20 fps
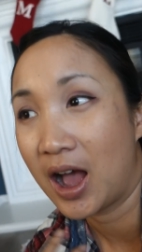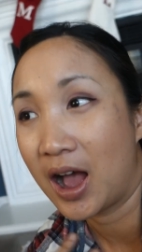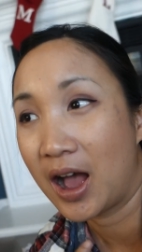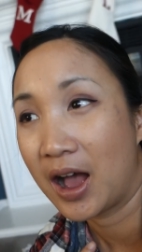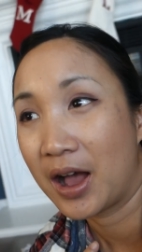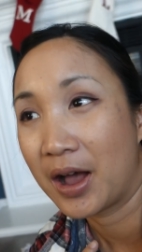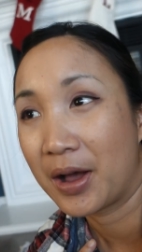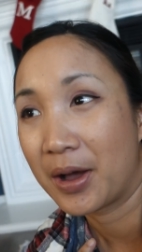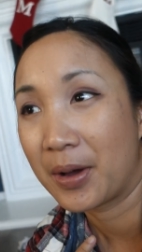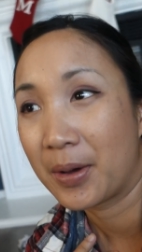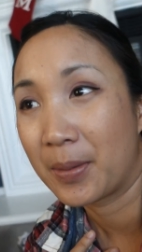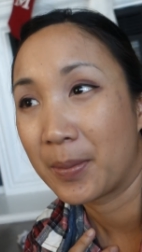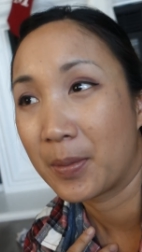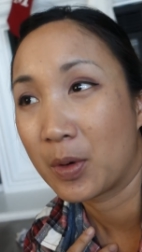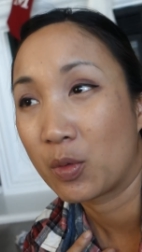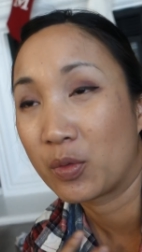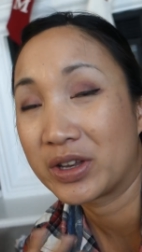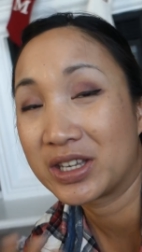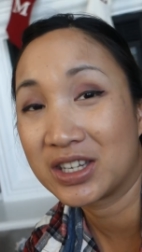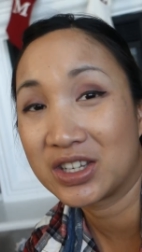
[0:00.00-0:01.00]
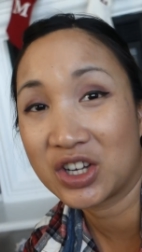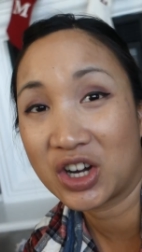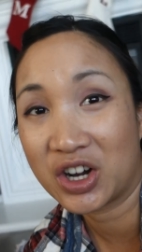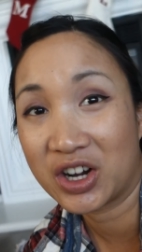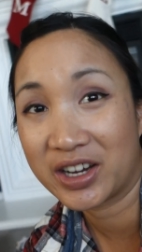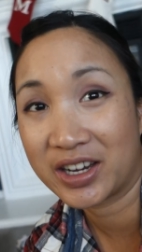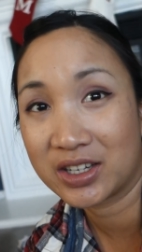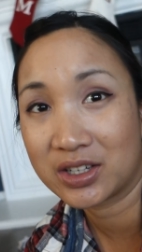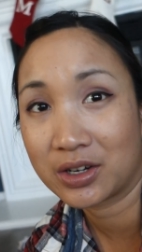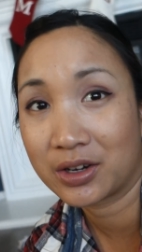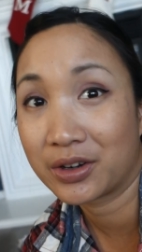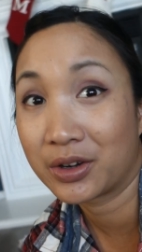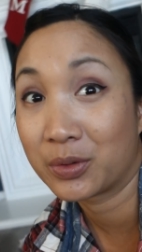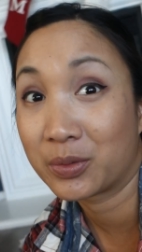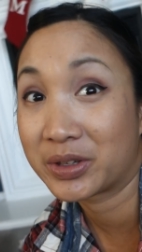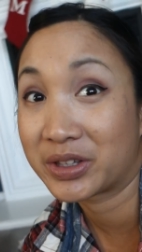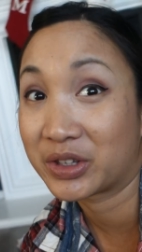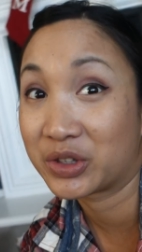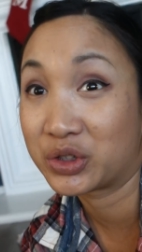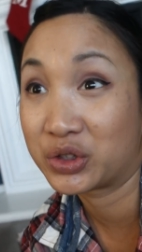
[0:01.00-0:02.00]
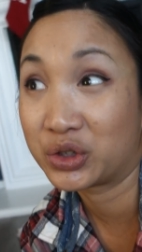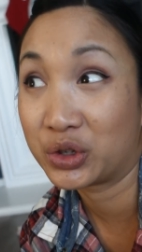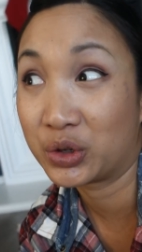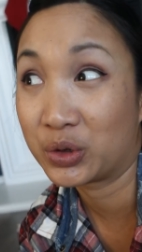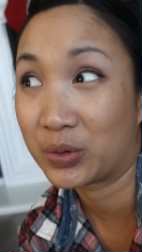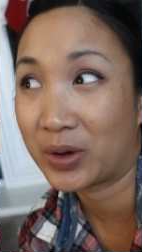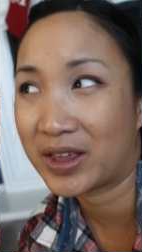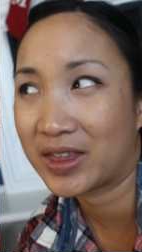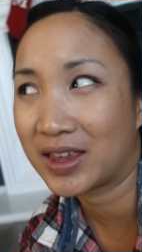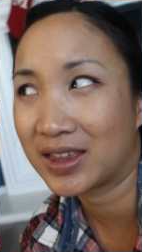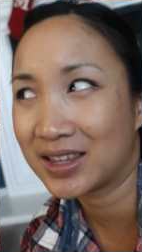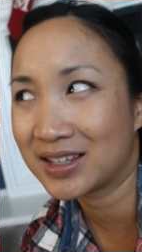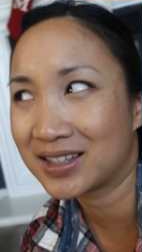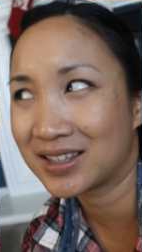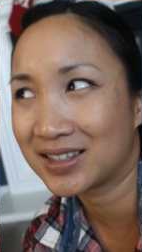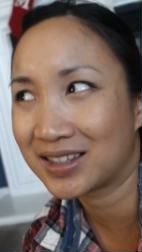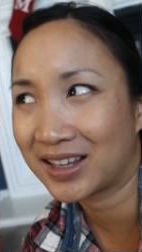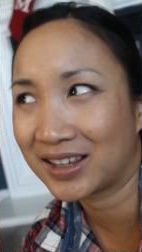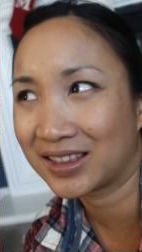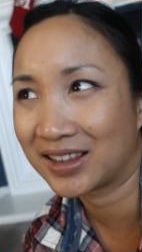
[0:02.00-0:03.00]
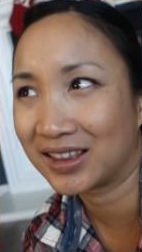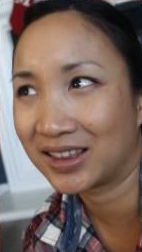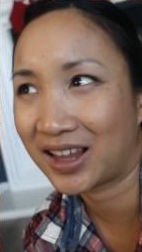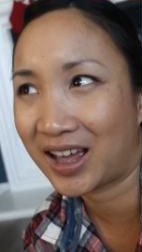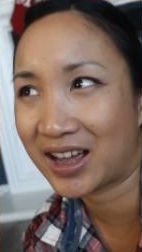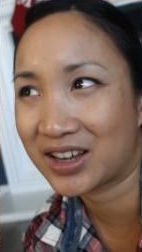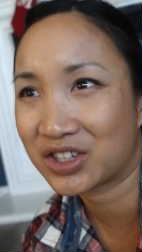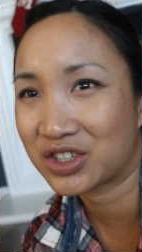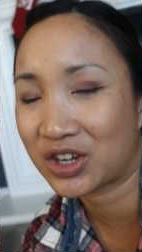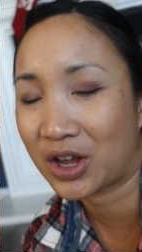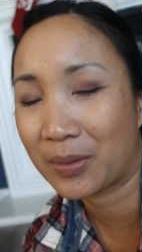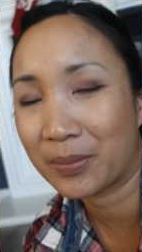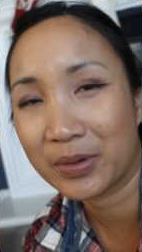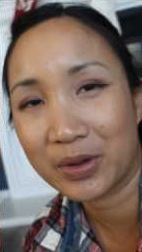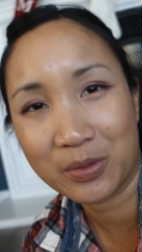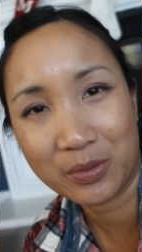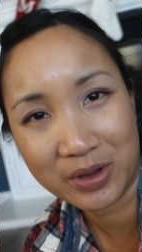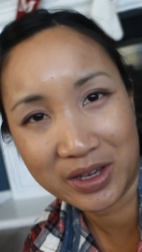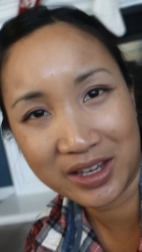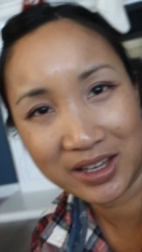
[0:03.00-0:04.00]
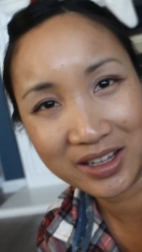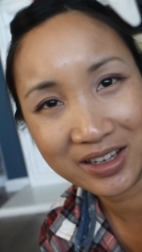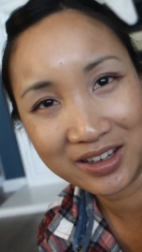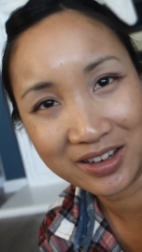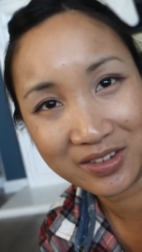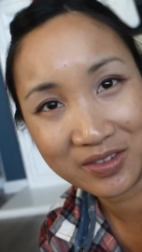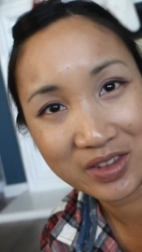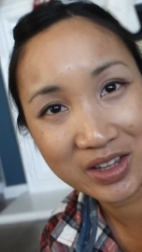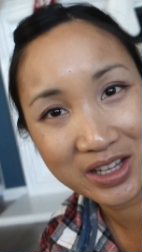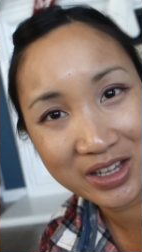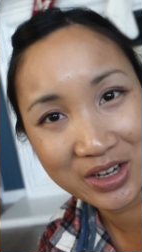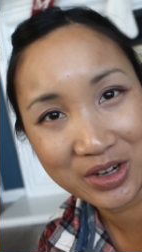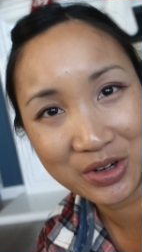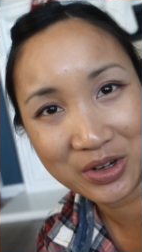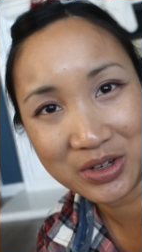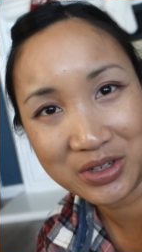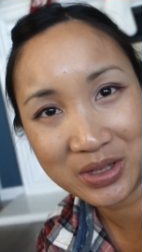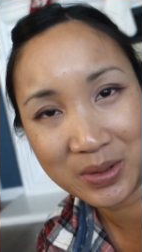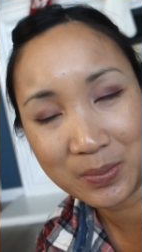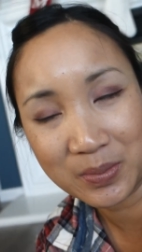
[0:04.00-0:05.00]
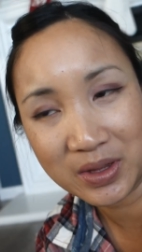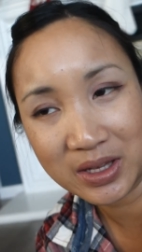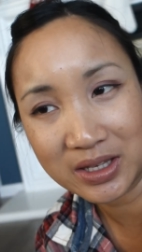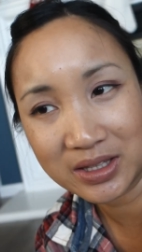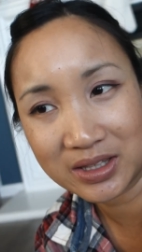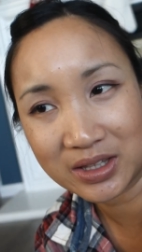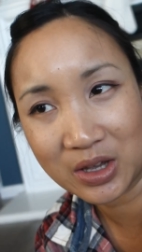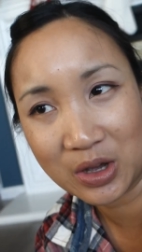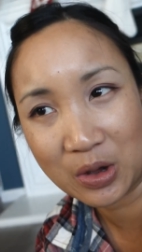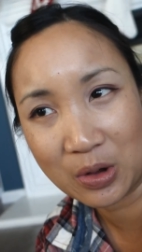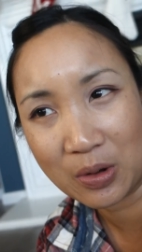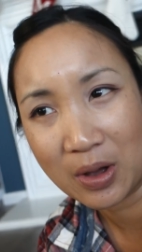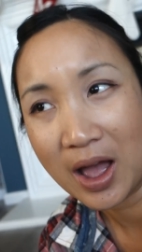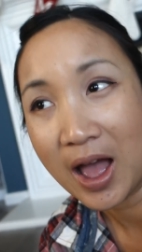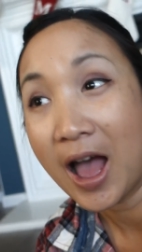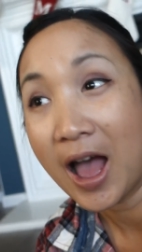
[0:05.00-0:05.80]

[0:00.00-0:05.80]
Um, went to Target. Target was a zoo. I think this is like the last shopping weekend of the year or something. So,